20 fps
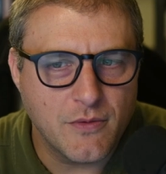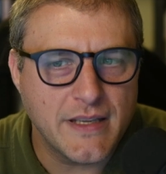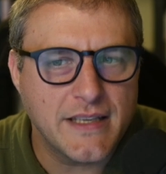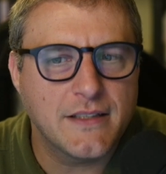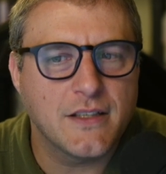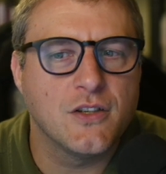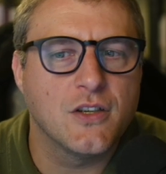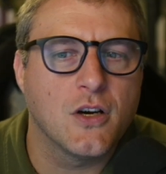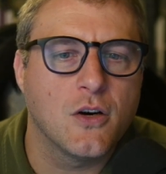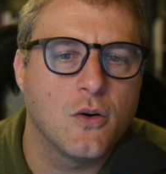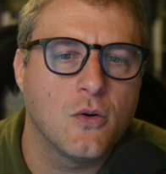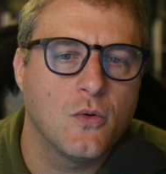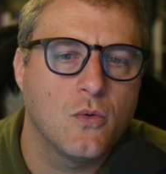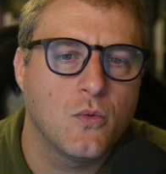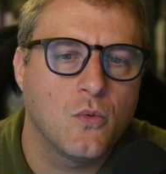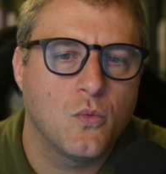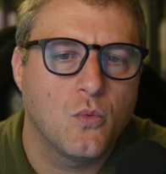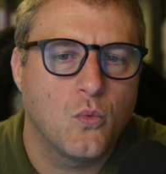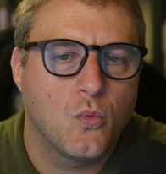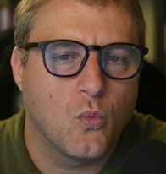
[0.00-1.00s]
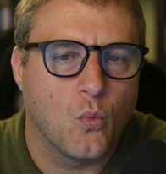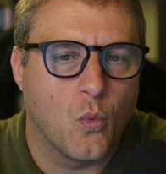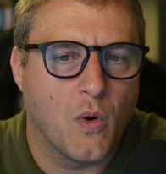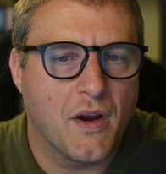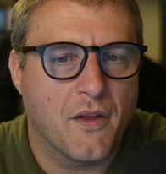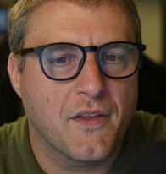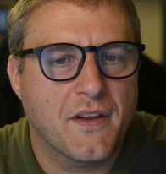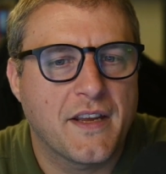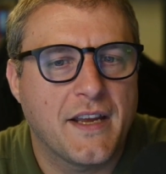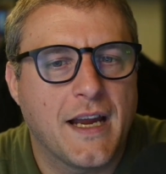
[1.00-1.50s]
to know where
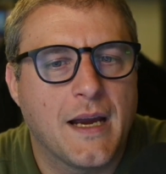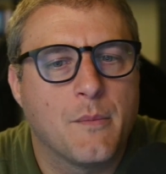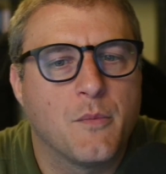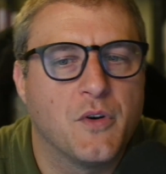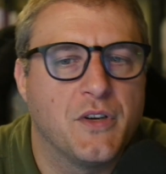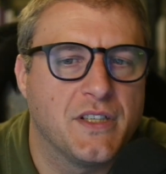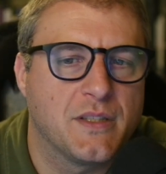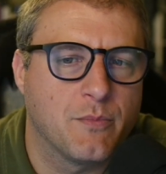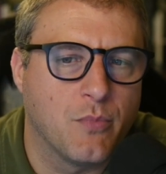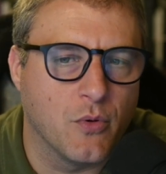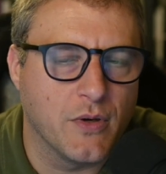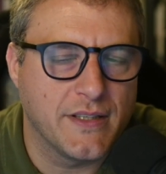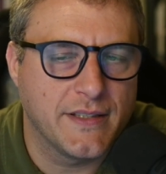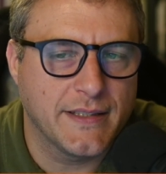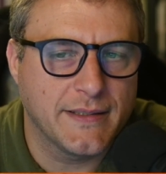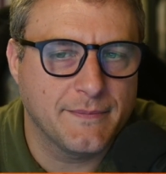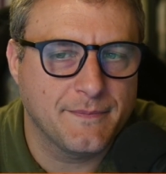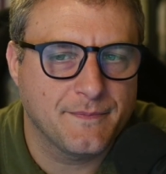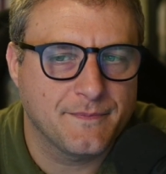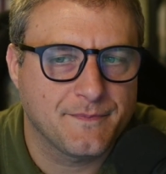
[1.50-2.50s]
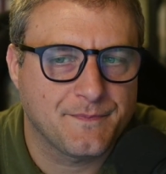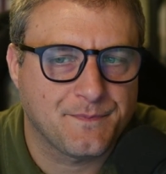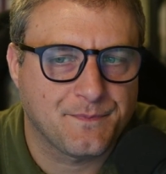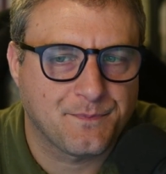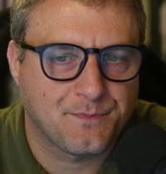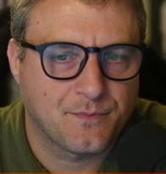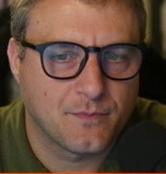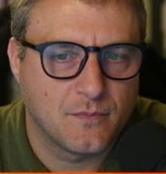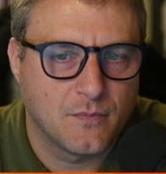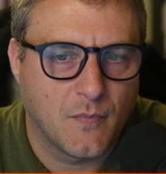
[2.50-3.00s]
the camera is pointing.
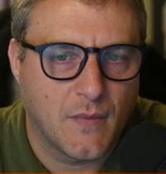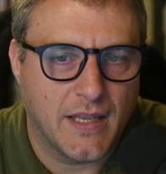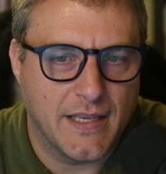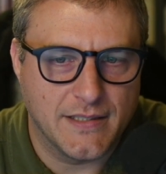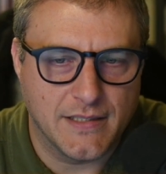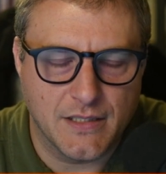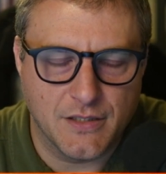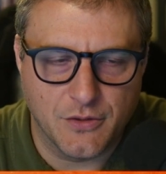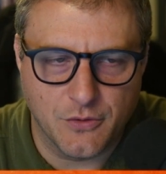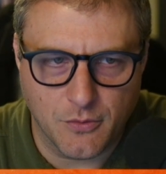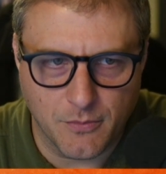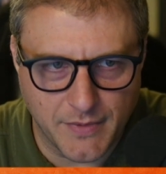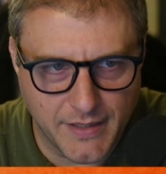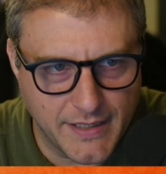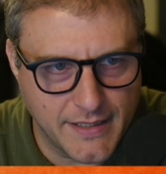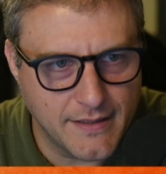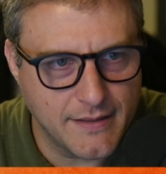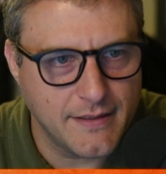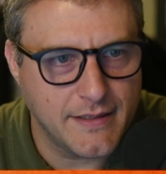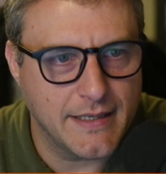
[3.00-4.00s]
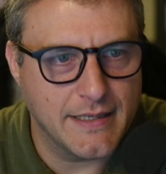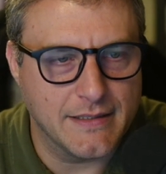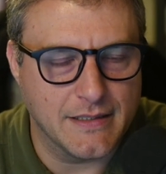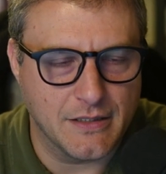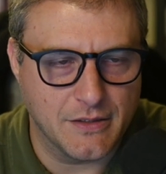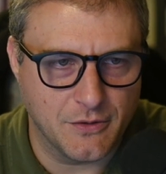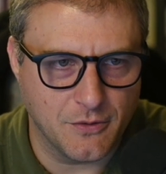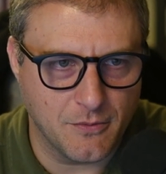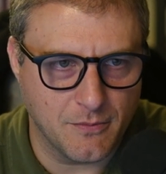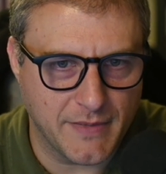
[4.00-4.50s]
Is it zoomed in? Is it
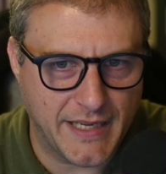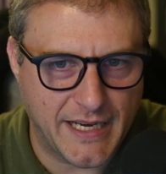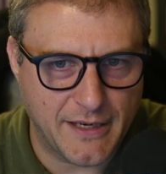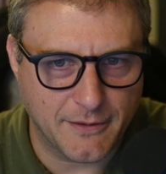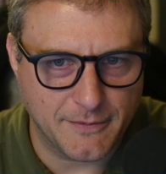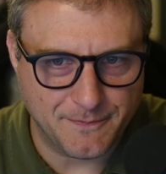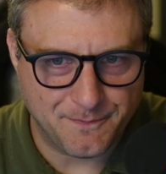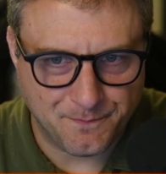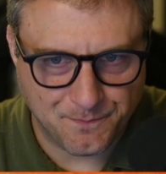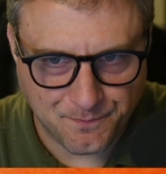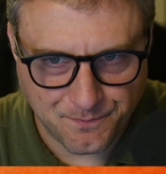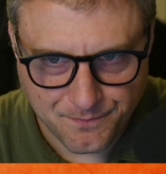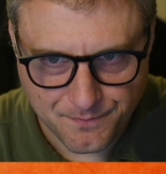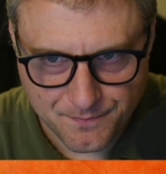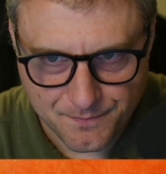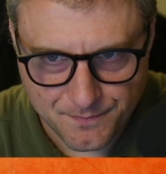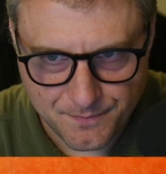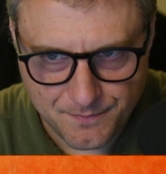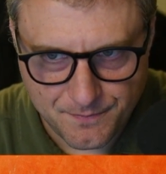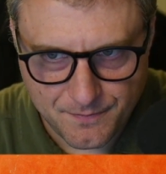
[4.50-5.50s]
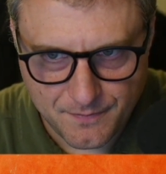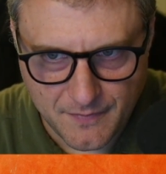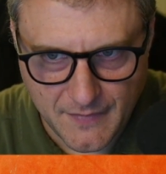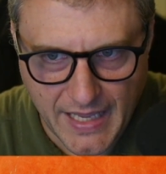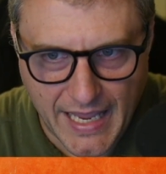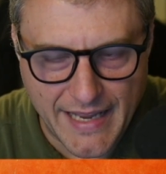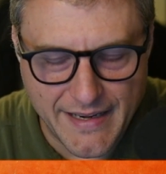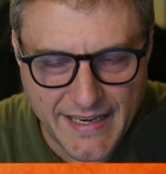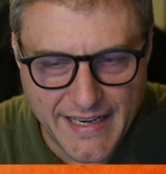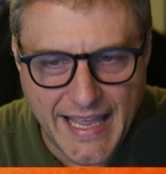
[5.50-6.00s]
zoomed out?
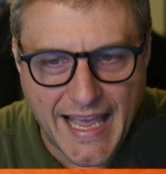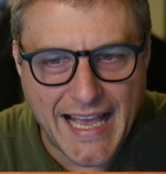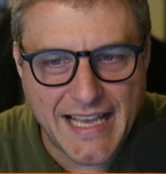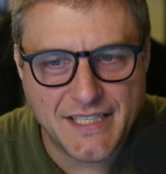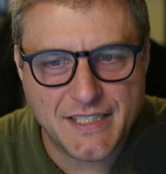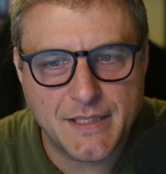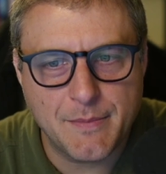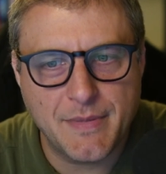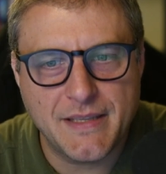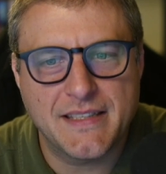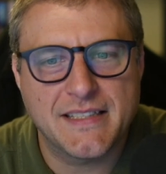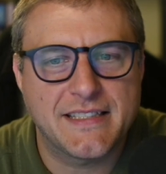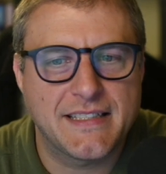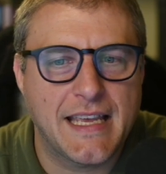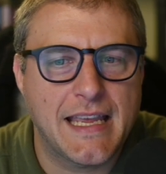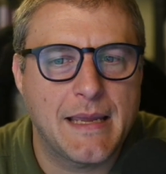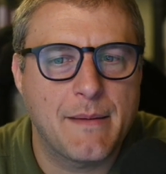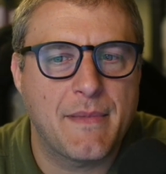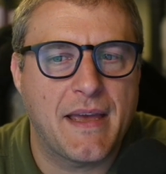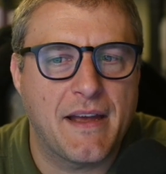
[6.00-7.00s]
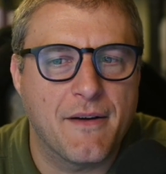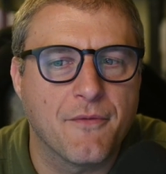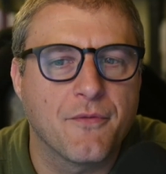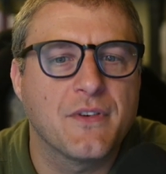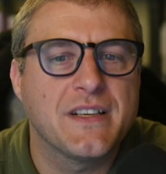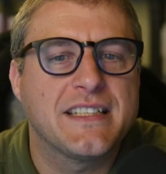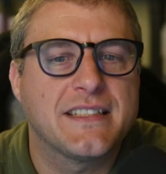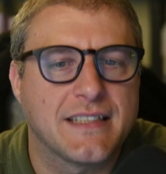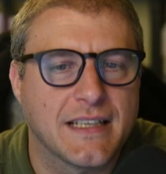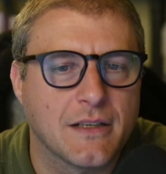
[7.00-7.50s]
And it has to be the same every
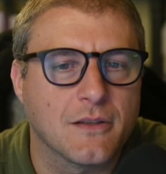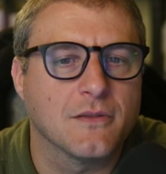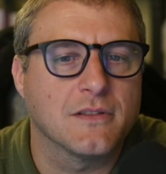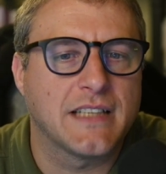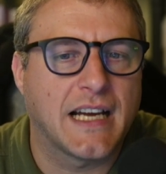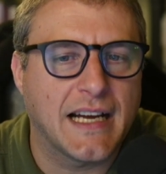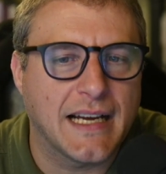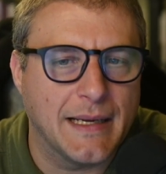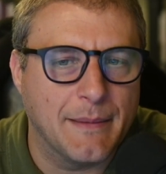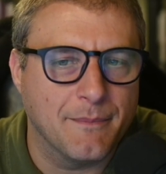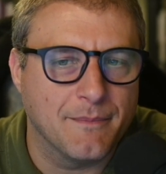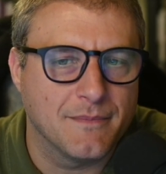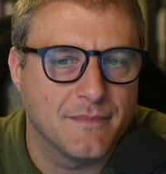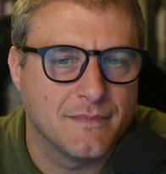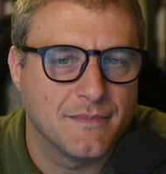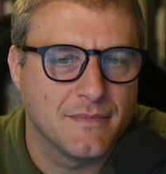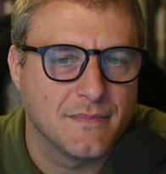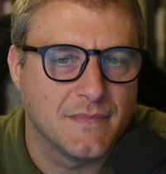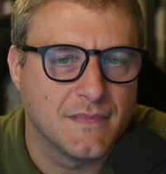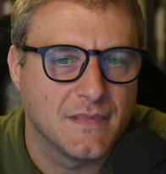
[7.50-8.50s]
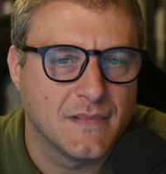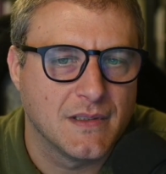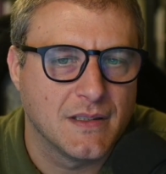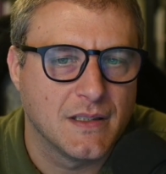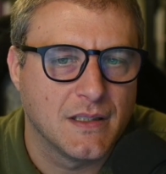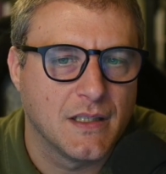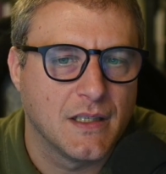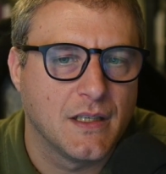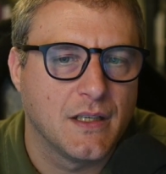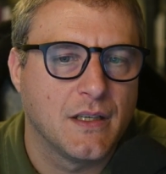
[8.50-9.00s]
single time.
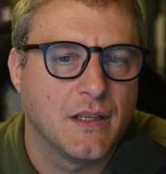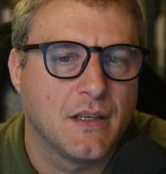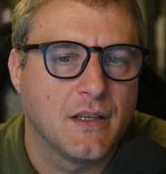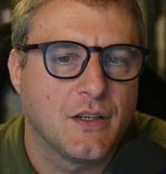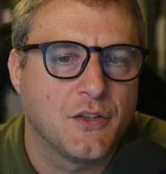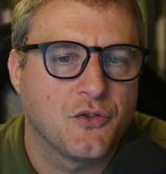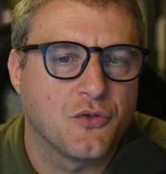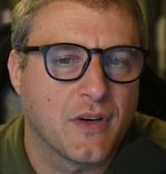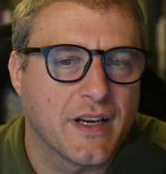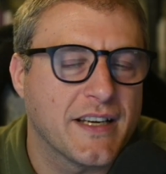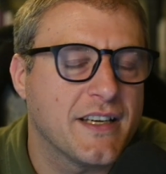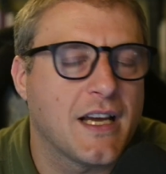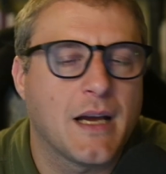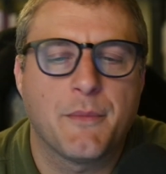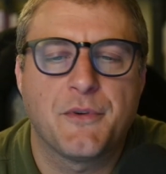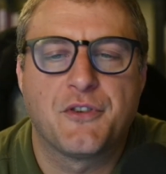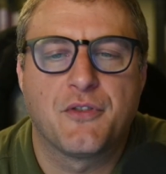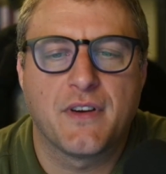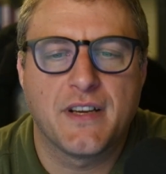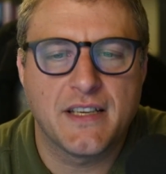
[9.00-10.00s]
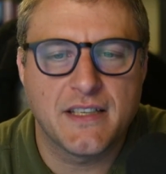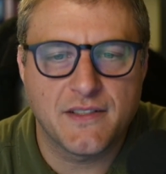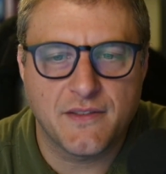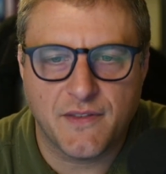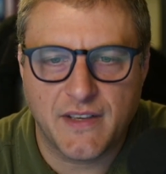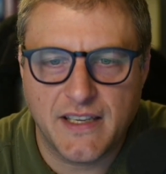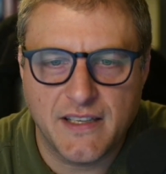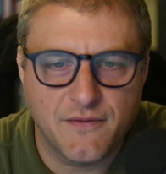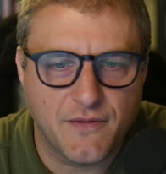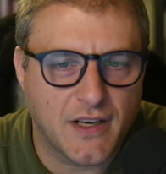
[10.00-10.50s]
Trigonometry
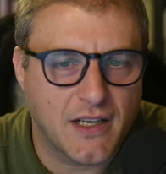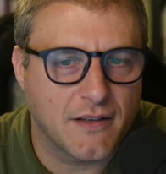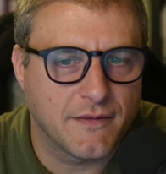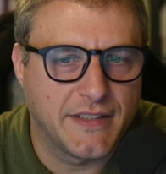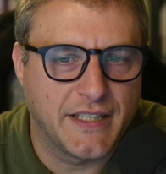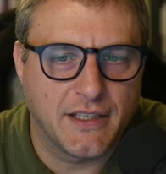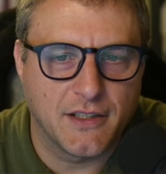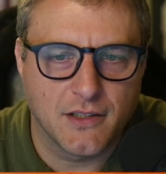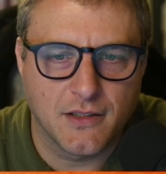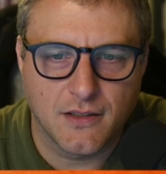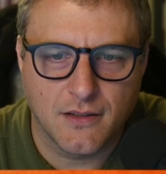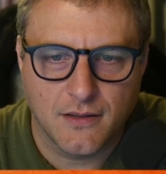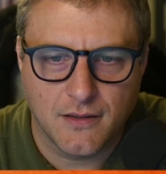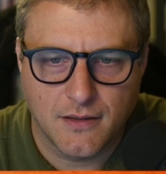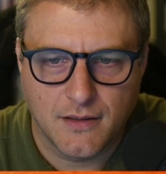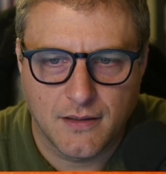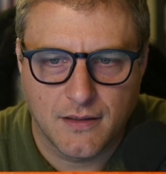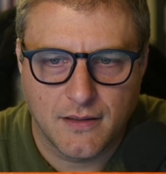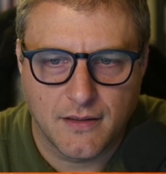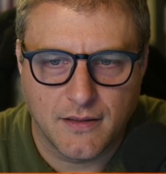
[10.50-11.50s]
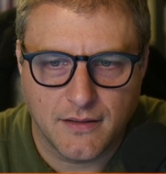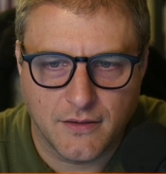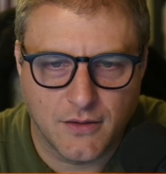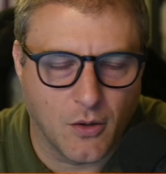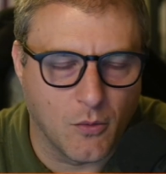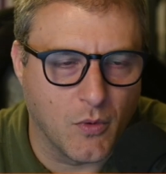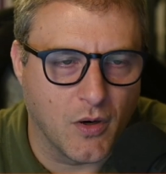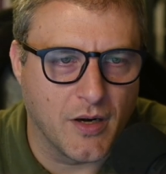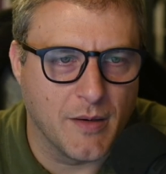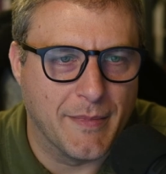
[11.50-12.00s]
involved here, don't
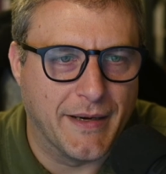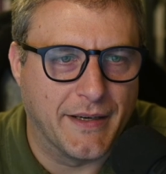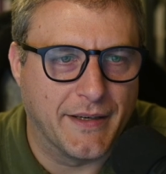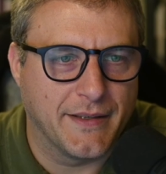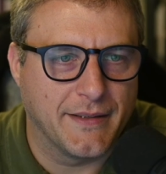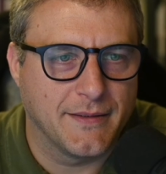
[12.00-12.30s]
worry about it.